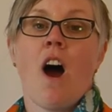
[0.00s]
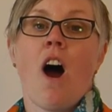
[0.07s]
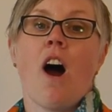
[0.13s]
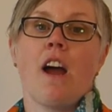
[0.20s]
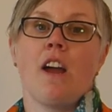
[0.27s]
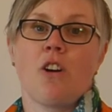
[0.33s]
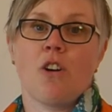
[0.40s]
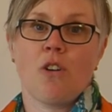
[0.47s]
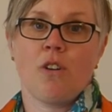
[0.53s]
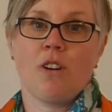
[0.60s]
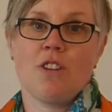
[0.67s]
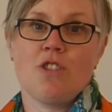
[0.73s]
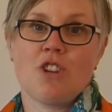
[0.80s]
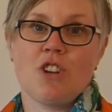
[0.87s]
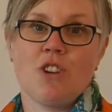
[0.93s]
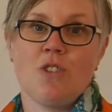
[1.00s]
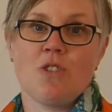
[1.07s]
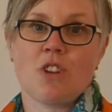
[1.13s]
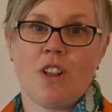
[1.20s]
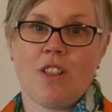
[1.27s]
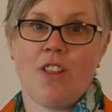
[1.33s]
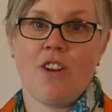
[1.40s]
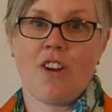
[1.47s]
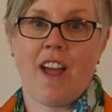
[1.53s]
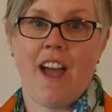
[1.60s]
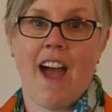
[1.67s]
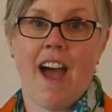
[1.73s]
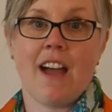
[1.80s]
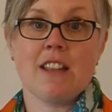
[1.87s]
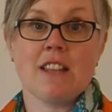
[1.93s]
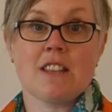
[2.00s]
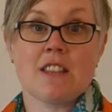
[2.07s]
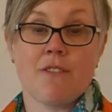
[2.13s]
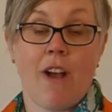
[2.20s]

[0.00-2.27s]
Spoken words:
I encourage you to look at